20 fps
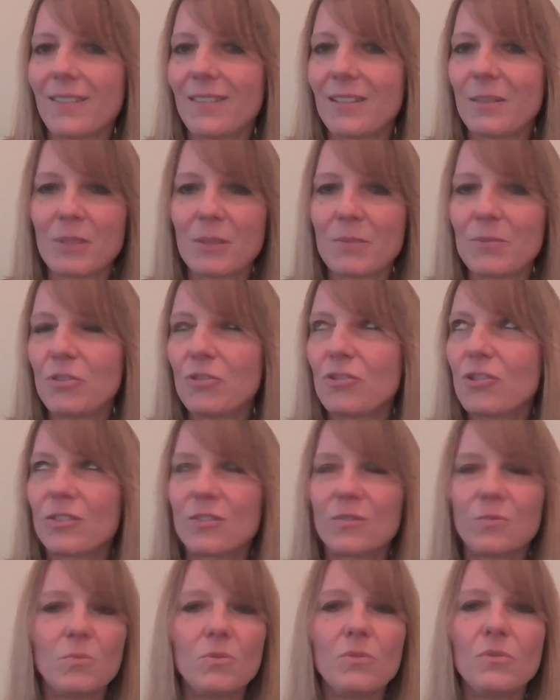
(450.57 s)
Sometimes you
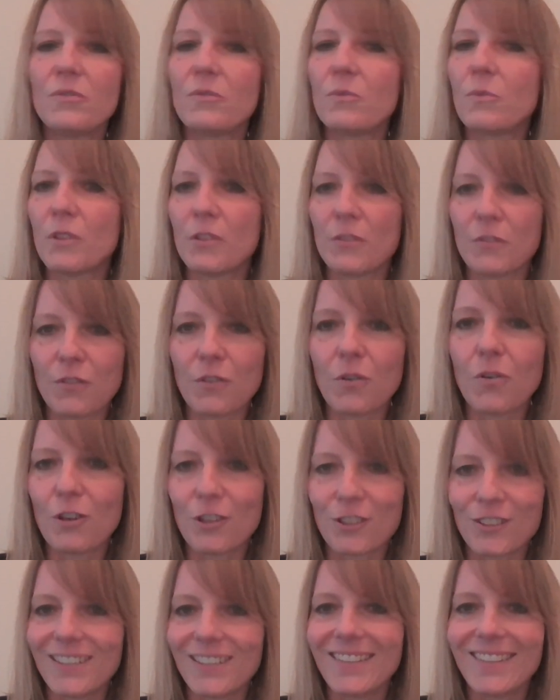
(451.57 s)
just moved one
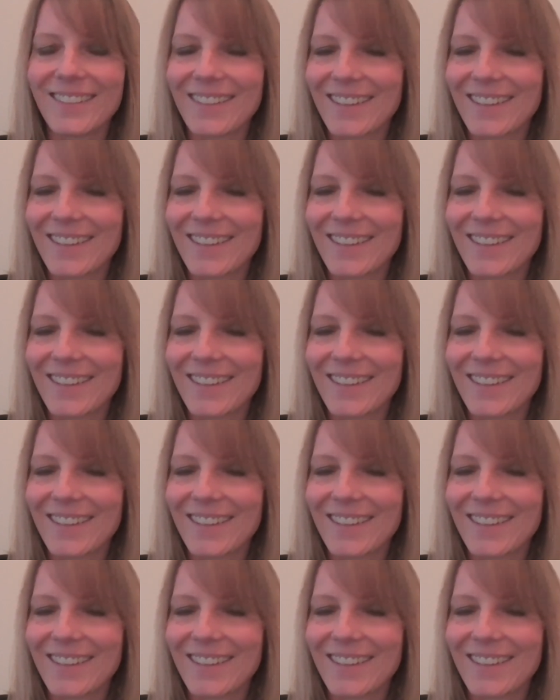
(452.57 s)
floor